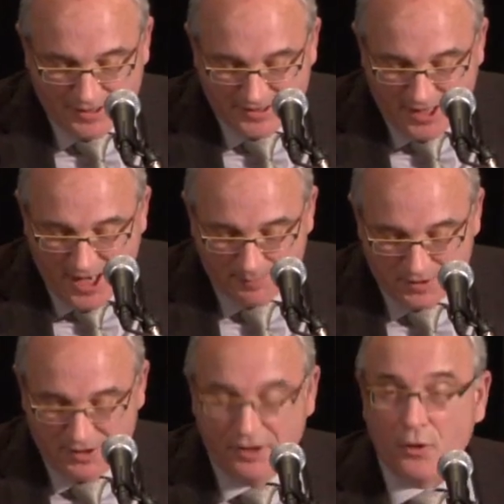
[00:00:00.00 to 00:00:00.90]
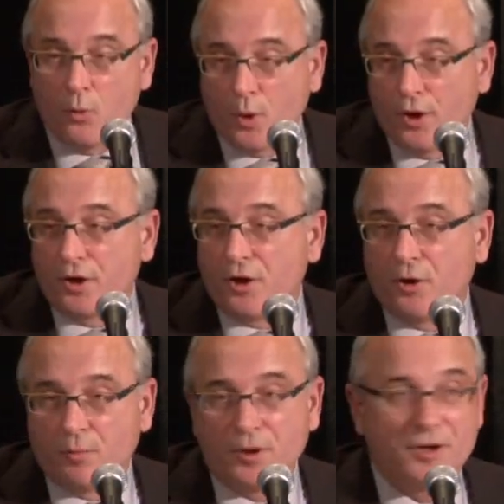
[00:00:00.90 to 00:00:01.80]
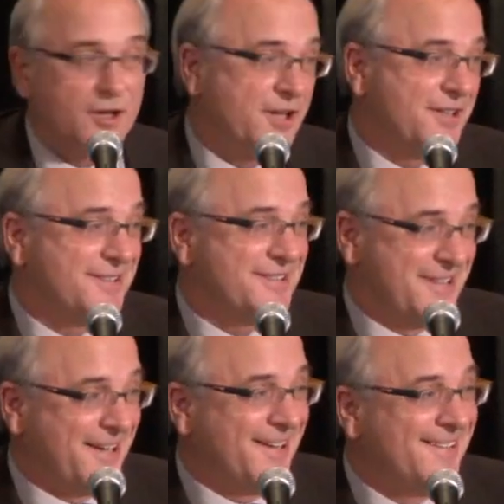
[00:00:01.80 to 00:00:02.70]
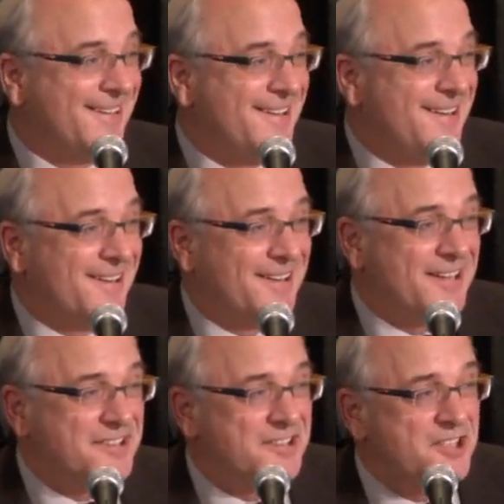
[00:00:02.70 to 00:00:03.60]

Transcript: adapt in the work or work like setting. Uh, that's a